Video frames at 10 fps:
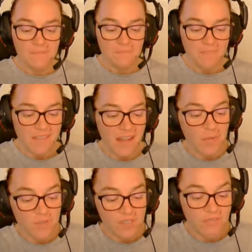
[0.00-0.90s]
that I
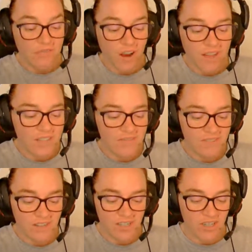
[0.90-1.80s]
was a frost
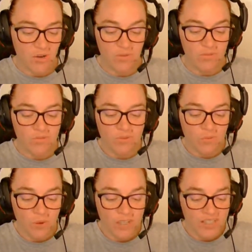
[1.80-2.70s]
fairy going through the
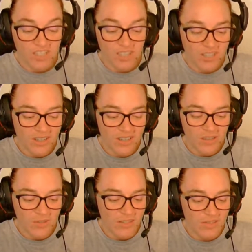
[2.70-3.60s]
woods, turning the
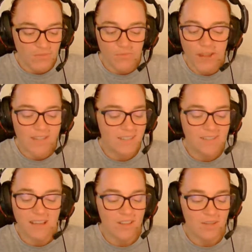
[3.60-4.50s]
trees red and
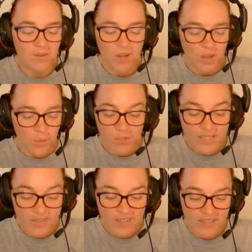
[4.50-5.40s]
yellow,
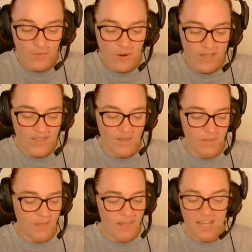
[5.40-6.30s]
whichever they wanted to
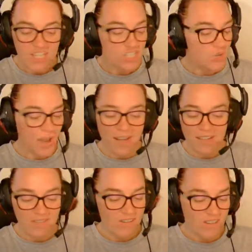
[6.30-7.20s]
be, so I
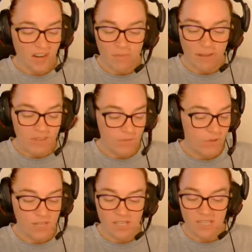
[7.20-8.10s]
never thought about the
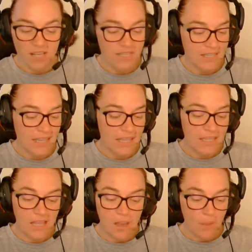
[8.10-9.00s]
pudding sauce again,
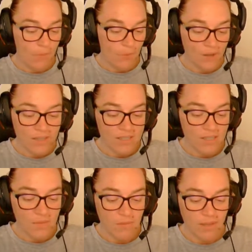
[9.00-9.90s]
and Marilla
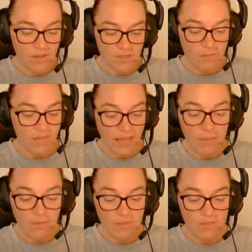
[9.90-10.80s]
sent me out to pick
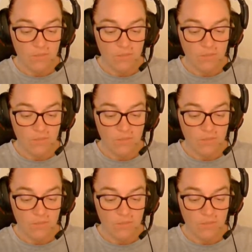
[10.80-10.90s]
apples.